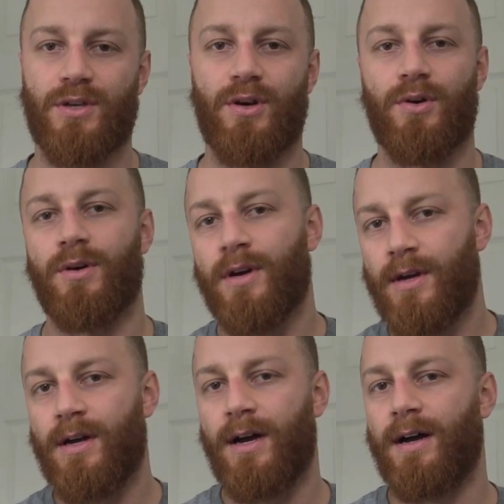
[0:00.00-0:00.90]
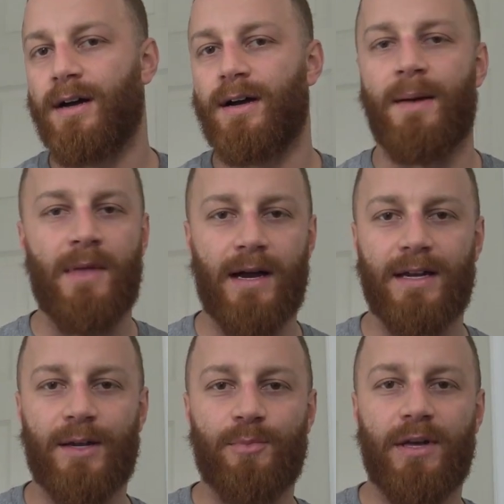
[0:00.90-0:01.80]
ago, I'm not
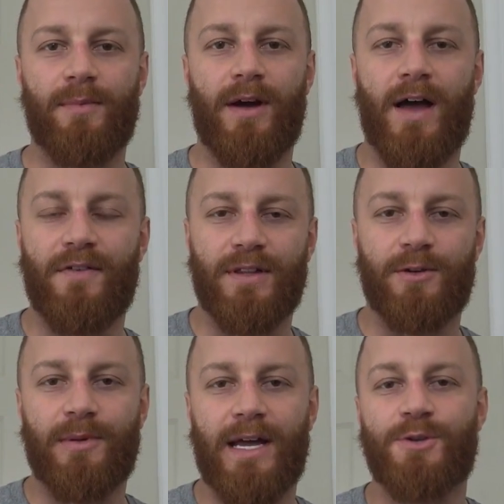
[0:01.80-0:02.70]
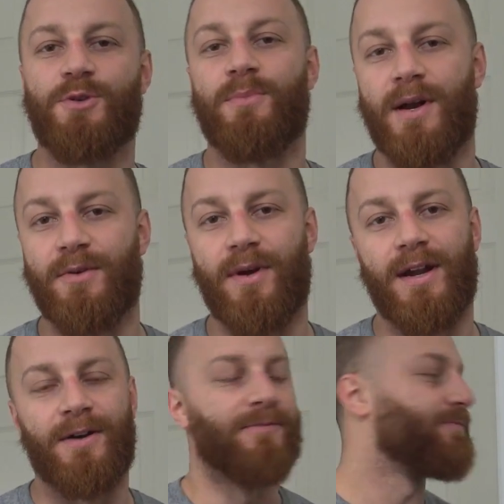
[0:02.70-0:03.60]
gonna complain about having a little bit extra money right
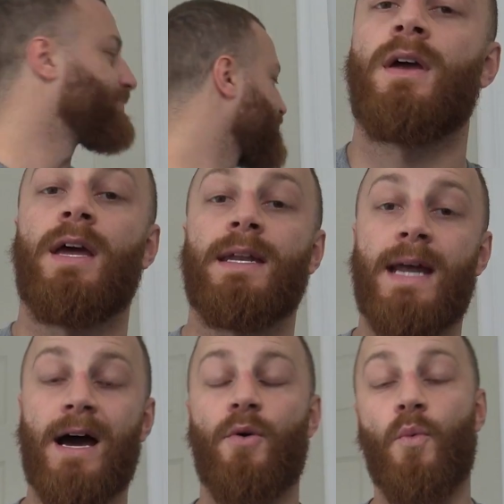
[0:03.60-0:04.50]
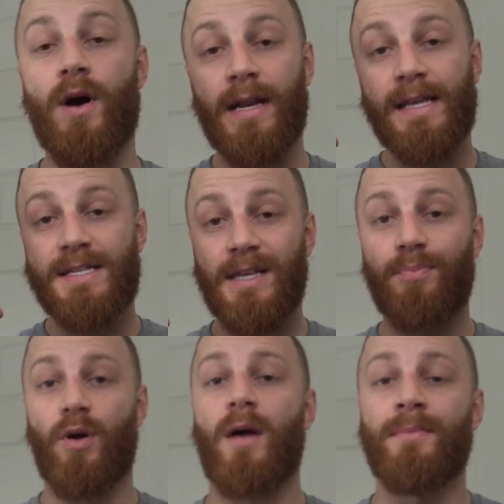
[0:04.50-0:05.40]
now. Now, what is the
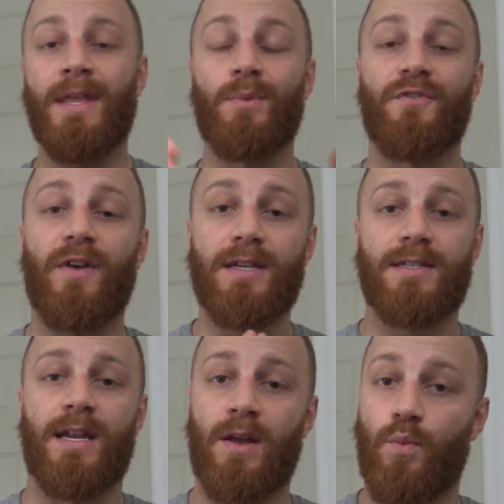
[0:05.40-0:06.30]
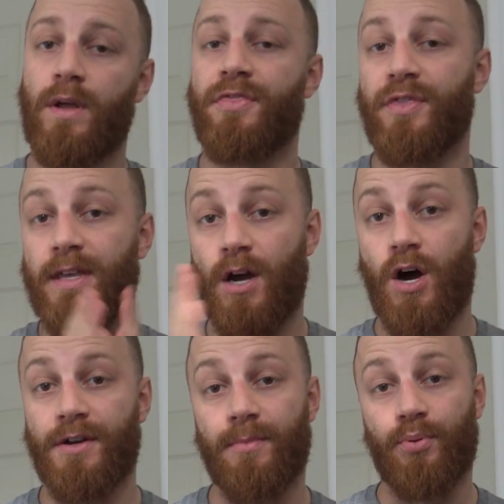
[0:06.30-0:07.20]
problem that we face today with the
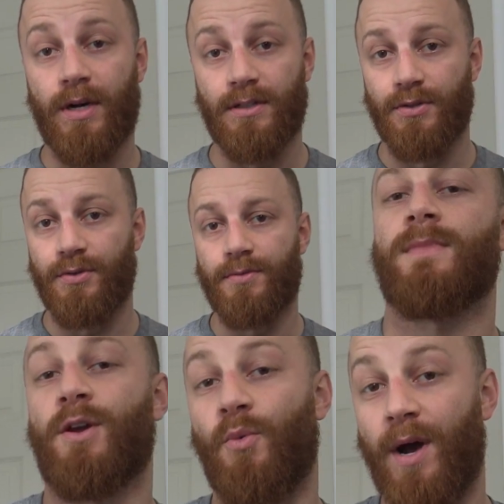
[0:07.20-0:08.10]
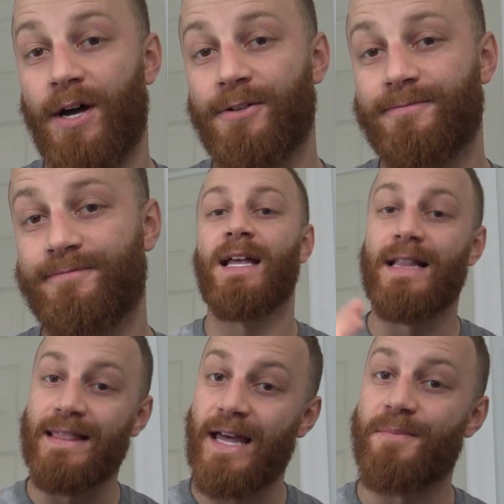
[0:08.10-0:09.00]
Honda Prelude? Well,
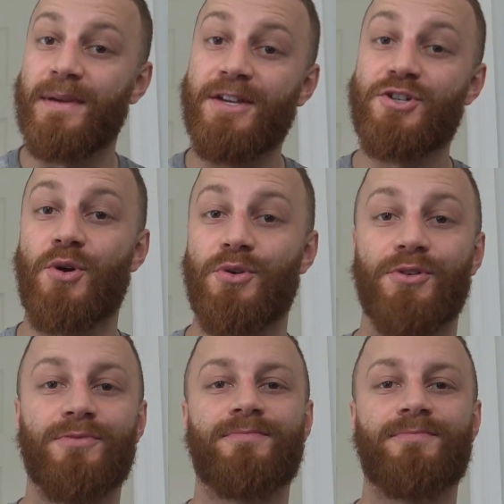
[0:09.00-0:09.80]
let me show you.